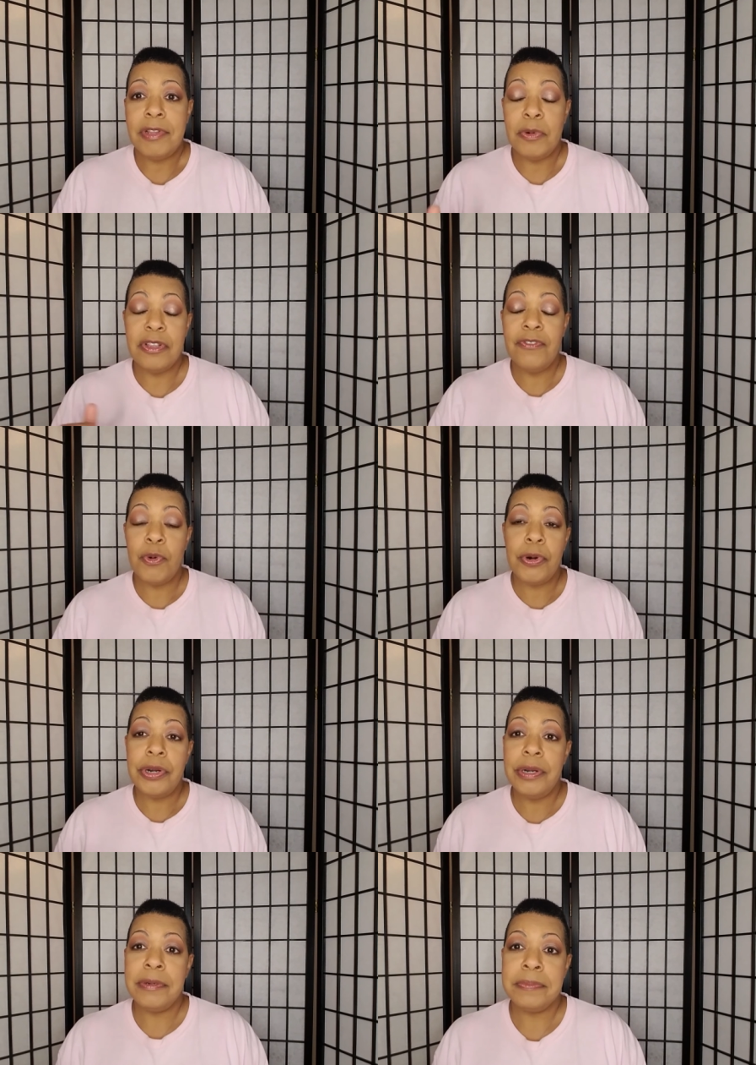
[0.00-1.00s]
it was
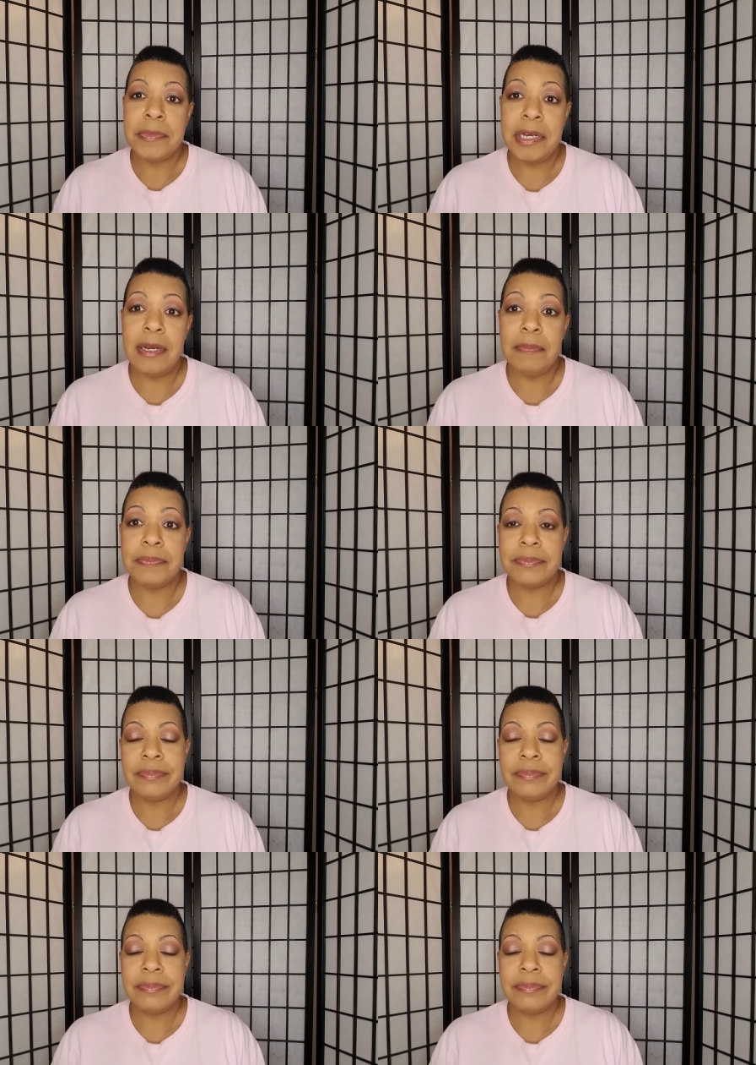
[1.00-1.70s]
four um,